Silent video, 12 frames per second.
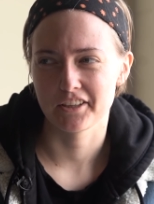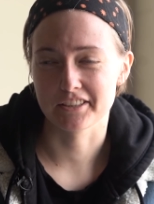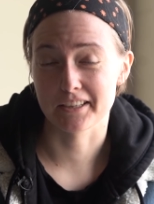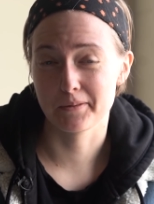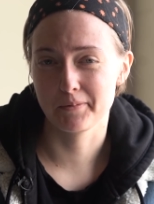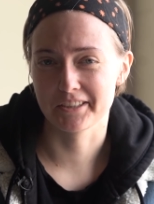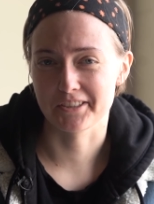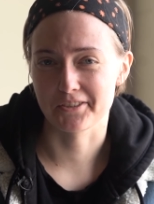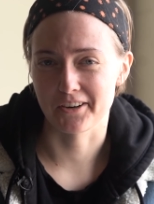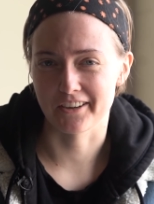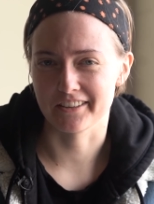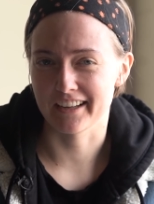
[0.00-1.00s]
It's gonna be a
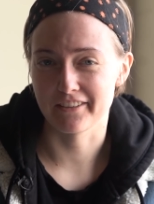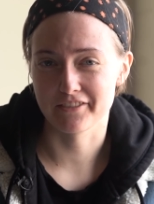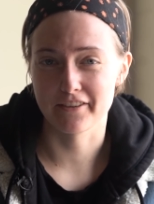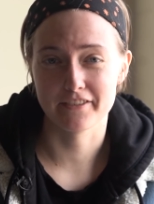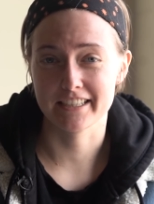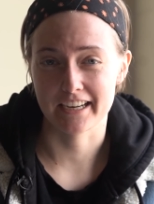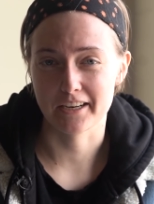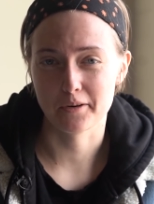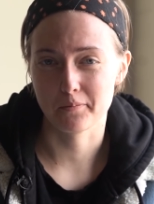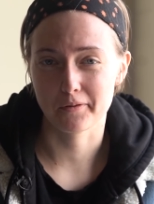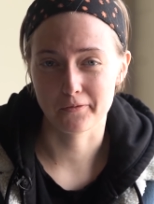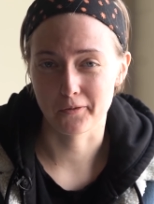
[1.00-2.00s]
struggle. I've never done
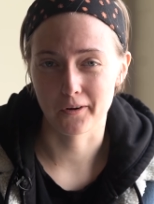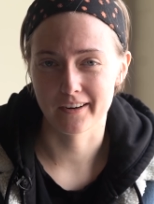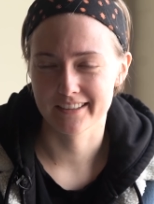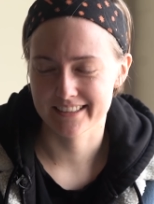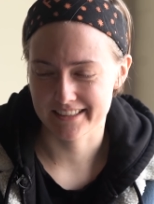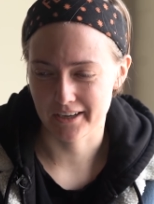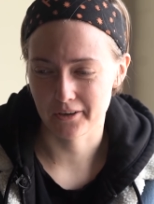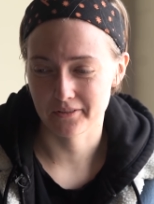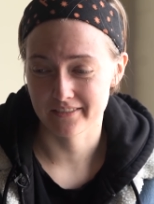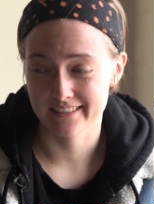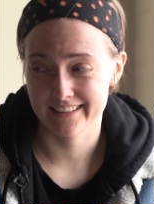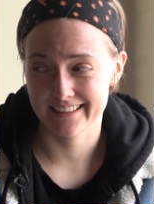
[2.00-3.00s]
it before.
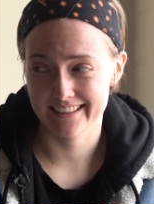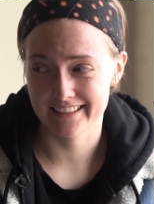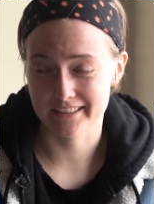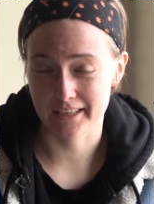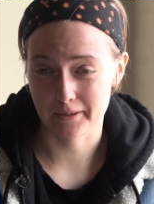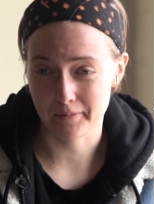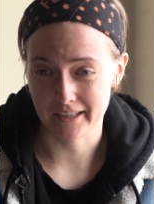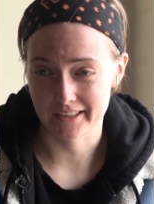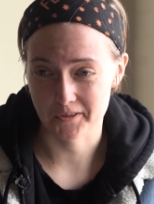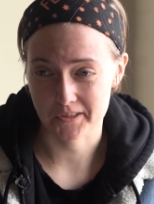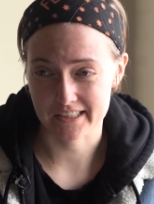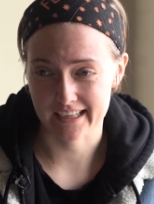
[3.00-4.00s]
So it's gonna be
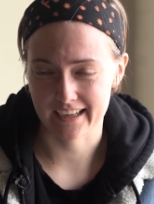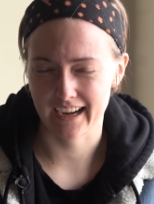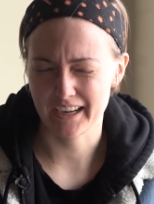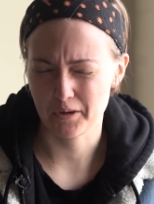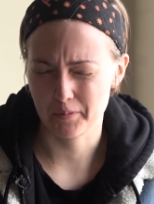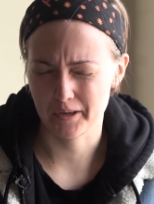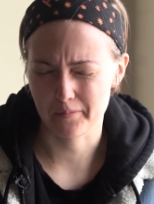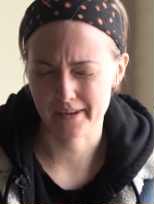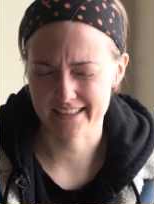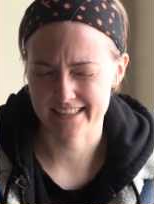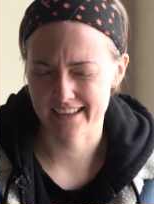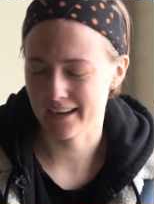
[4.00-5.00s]
interesting. I hope I don't
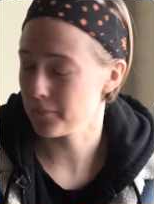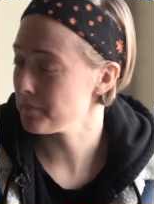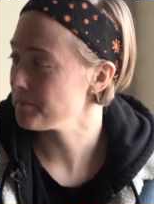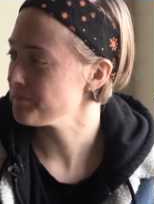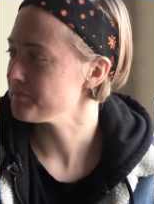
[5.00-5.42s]
mess it up.